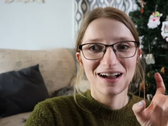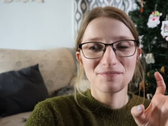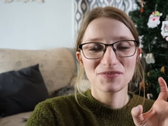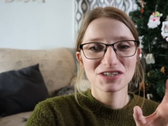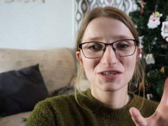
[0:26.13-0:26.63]

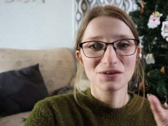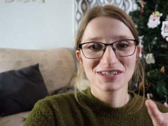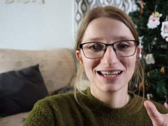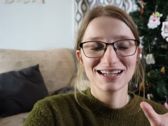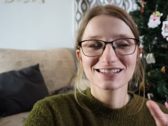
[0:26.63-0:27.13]
I'm just so
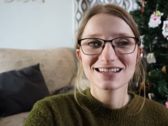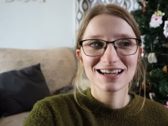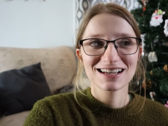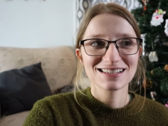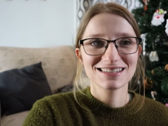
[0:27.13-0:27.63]
excited to see
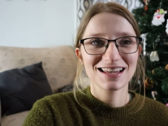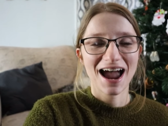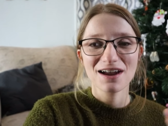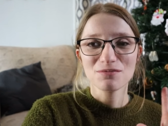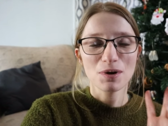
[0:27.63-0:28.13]
it because
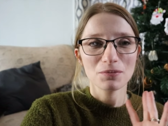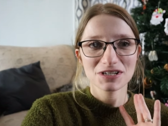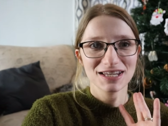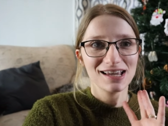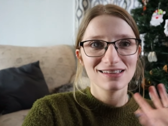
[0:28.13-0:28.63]
I remember
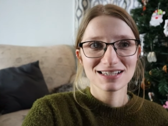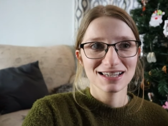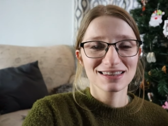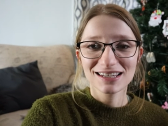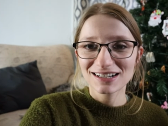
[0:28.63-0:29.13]
seeing this
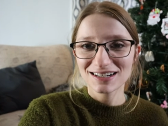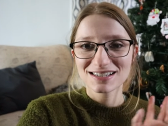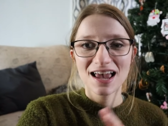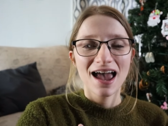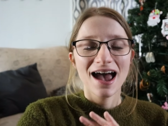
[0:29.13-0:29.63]
in
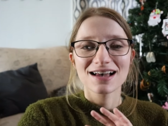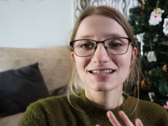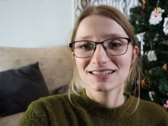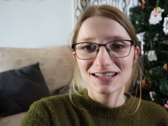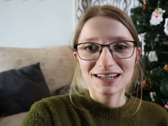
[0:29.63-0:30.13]
theaters as
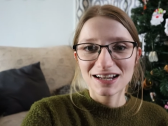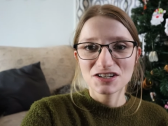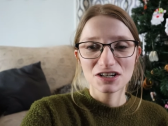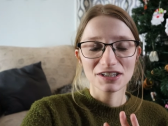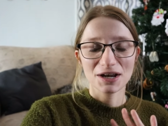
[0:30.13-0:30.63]
a
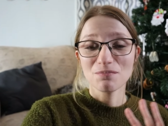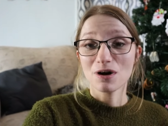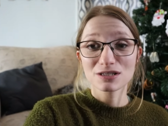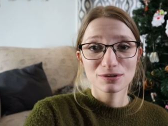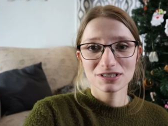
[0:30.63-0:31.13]
teenager like
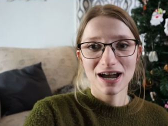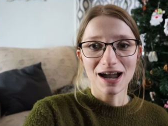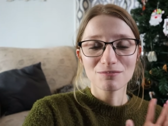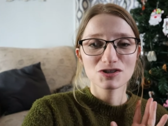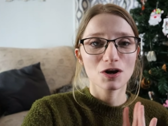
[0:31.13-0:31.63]
multiple
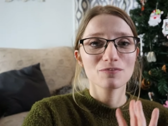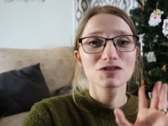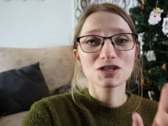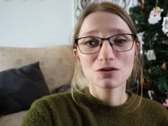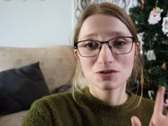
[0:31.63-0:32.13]
times. So I'm
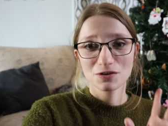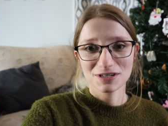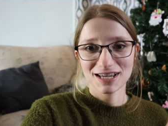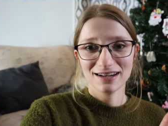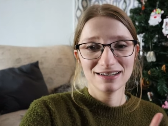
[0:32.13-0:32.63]
so, so
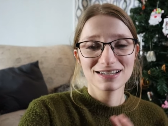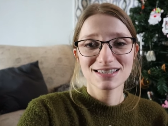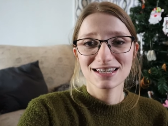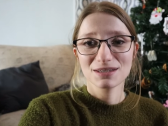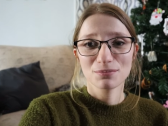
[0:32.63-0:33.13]
excited to
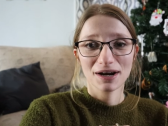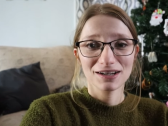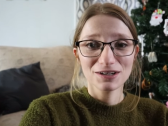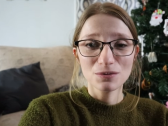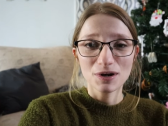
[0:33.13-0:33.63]
see the
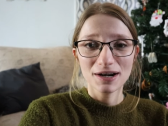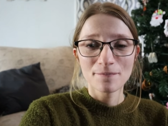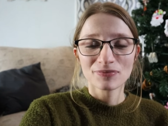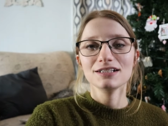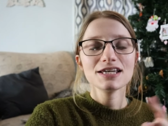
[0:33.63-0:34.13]
brand new one.
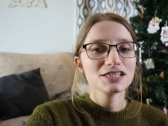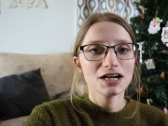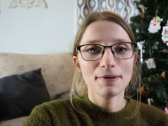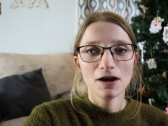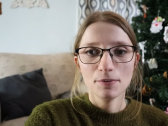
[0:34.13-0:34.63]
Let's get
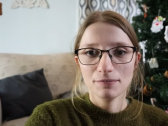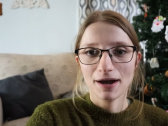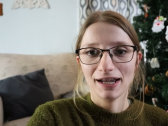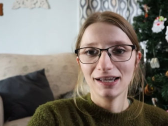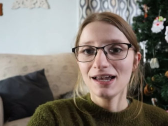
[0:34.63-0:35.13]
started by opening
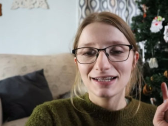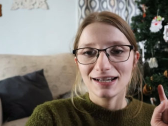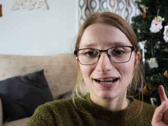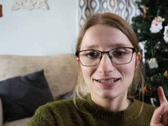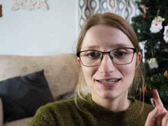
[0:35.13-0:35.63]
my Day
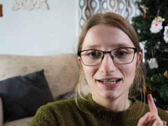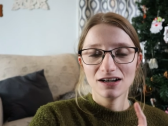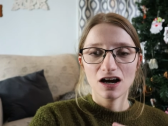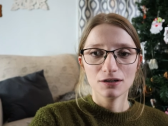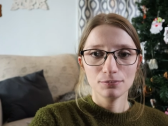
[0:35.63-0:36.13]

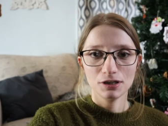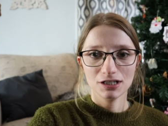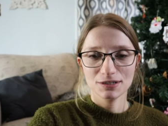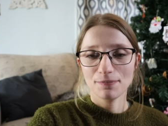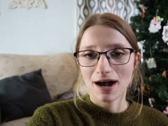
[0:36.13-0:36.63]
19
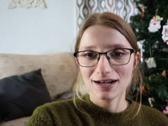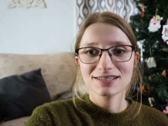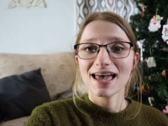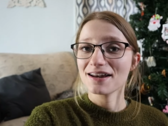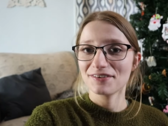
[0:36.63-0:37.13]
Unplugged
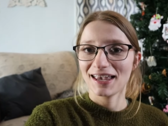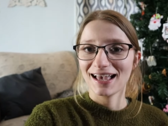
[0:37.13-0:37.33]
Box Advent